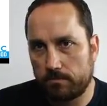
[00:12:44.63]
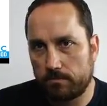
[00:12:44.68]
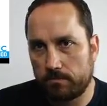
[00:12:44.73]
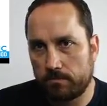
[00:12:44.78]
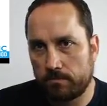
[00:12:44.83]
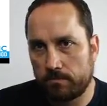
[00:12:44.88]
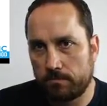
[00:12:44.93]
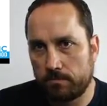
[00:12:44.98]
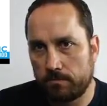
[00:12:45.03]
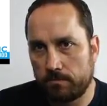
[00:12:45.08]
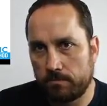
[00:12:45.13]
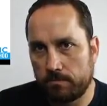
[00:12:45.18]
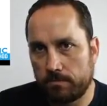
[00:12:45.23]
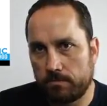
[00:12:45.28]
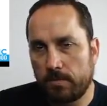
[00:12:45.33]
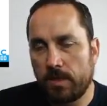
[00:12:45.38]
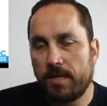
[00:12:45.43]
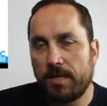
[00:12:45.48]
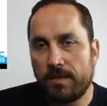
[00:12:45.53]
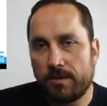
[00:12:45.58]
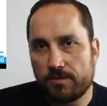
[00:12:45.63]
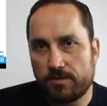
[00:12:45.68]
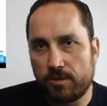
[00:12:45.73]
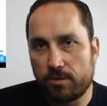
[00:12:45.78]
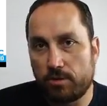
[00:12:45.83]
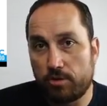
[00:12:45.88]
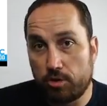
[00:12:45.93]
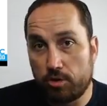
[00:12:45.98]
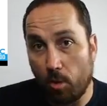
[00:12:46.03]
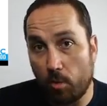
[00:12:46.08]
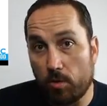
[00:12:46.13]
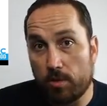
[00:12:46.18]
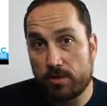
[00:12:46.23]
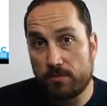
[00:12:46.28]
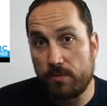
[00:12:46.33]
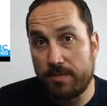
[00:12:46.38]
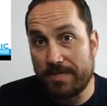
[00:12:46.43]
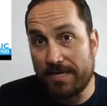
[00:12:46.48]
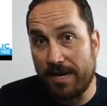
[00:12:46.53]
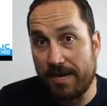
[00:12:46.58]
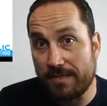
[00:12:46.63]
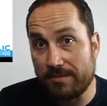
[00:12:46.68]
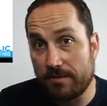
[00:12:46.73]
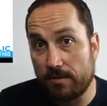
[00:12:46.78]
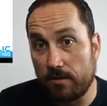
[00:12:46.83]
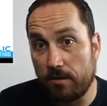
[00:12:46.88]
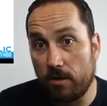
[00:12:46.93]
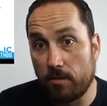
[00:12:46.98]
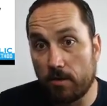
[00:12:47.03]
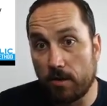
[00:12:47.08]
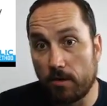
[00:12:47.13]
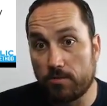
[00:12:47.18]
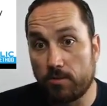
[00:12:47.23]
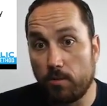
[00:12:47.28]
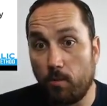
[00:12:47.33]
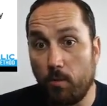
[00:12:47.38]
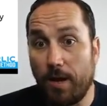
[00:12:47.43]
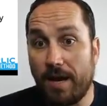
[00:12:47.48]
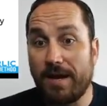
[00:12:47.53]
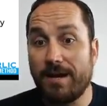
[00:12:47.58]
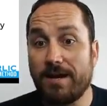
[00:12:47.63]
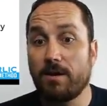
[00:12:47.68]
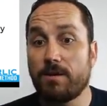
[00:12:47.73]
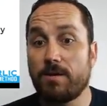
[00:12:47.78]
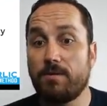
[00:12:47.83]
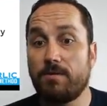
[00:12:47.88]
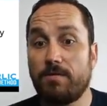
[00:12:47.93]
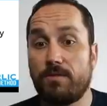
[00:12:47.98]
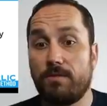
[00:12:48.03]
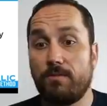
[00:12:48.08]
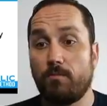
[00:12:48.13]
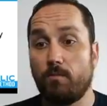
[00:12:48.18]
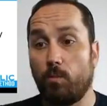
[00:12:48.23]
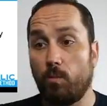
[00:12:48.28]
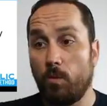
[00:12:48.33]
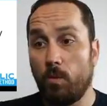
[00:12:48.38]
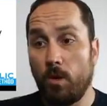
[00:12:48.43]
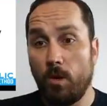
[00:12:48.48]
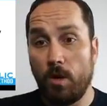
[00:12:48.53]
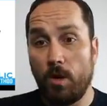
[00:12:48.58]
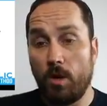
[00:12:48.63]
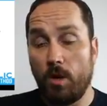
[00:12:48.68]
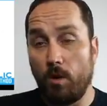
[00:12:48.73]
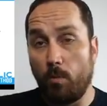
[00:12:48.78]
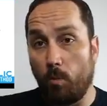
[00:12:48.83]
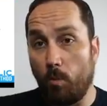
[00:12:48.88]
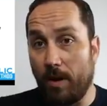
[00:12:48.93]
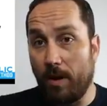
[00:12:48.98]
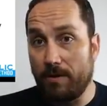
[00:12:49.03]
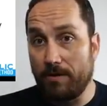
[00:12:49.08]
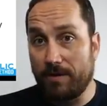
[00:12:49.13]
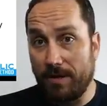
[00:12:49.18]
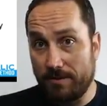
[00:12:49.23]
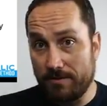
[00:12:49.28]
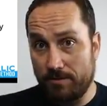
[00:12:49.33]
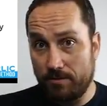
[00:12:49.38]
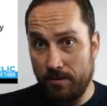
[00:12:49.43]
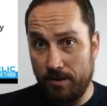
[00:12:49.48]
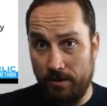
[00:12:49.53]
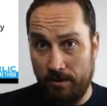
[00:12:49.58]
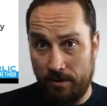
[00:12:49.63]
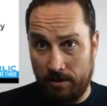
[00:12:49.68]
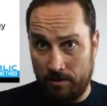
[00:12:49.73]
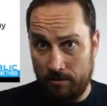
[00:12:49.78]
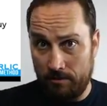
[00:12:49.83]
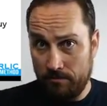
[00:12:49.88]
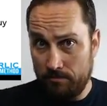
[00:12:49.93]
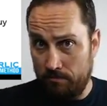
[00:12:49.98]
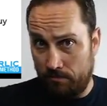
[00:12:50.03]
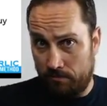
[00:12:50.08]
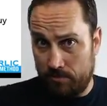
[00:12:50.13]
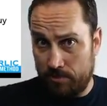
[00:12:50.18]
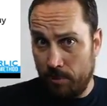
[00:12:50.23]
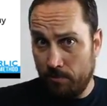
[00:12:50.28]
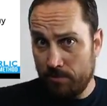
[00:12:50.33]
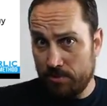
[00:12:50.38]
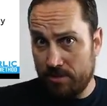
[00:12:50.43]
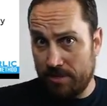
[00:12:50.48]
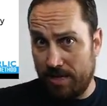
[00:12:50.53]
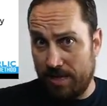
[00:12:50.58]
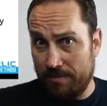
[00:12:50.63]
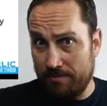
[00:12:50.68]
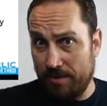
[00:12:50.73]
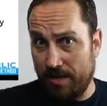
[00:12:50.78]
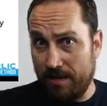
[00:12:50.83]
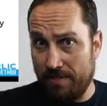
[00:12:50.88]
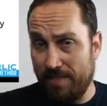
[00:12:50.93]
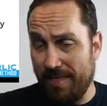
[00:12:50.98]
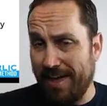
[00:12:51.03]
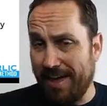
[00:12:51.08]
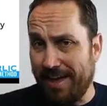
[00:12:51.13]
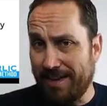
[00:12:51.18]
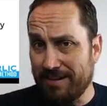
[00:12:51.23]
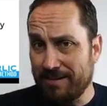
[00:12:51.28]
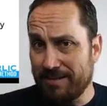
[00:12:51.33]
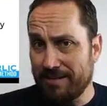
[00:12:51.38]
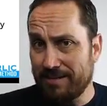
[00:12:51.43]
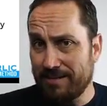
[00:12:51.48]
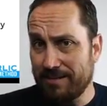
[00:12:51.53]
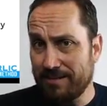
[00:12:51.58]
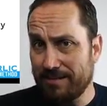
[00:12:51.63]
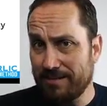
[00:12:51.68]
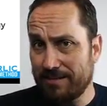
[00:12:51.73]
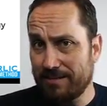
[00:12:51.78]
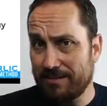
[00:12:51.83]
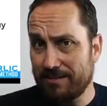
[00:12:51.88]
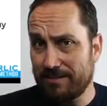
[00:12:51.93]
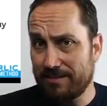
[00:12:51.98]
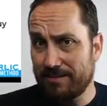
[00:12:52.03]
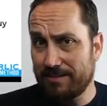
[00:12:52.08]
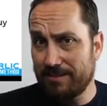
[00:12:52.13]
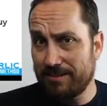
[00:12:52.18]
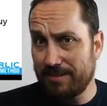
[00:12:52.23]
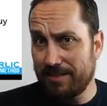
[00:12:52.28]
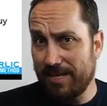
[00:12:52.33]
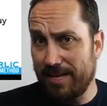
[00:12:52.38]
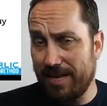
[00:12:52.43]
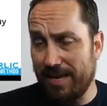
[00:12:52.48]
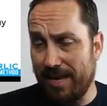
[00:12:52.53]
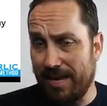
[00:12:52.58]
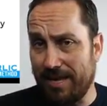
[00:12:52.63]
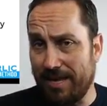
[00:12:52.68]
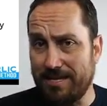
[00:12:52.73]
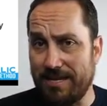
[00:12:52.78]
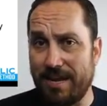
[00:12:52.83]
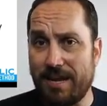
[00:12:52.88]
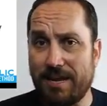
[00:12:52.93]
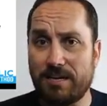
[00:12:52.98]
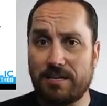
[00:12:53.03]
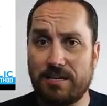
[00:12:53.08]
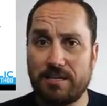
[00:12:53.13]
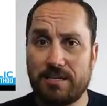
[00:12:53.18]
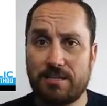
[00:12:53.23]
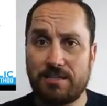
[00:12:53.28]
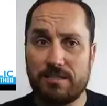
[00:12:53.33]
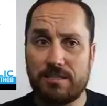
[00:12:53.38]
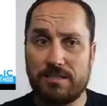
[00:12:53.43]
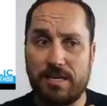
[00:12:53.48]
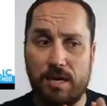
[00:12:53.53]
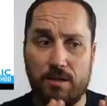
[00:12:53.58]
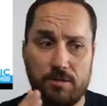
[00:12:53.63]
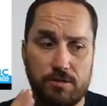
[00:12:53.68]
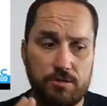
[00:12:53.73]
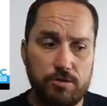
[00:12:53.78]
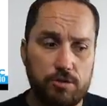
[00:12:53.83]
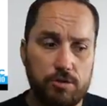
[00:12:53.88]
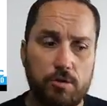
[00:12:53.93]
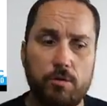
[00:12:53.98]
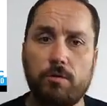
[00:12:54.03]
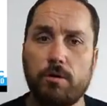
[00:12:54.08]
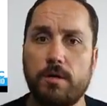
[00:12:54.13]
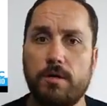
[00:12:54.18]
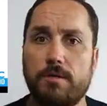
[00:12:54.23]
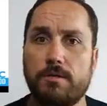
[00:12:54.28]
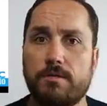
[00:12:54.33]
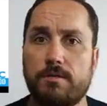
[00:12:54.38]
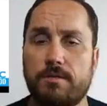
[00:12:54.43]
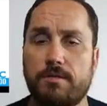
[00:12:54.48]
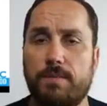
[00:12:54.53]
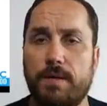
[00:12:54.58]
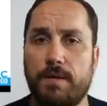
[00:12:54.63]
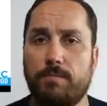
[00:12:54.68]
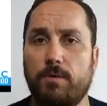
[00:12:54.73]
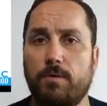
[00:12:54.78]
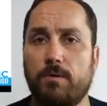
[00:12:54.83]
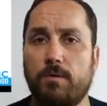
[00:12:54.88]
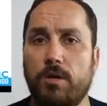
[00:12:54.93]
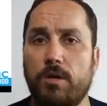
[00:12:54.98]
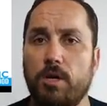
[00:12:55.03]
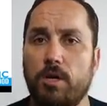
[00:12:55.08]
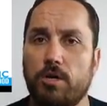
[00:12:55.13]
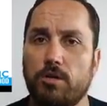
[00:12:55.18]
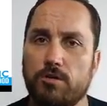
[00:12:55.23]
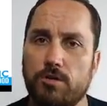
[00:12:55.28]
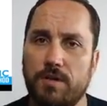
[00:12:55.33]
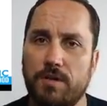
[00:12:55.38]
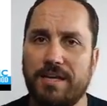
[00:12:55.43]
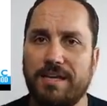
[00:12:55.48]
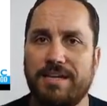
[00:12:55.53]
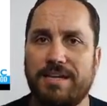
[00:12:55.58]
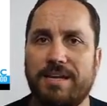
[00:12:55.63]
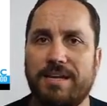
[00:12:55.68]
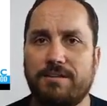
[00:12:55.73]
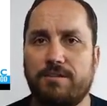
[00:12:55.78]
It's the stories we tie to the logo. So why are you concentrating so much time on that and not telling stories to people so they connect it to your logo?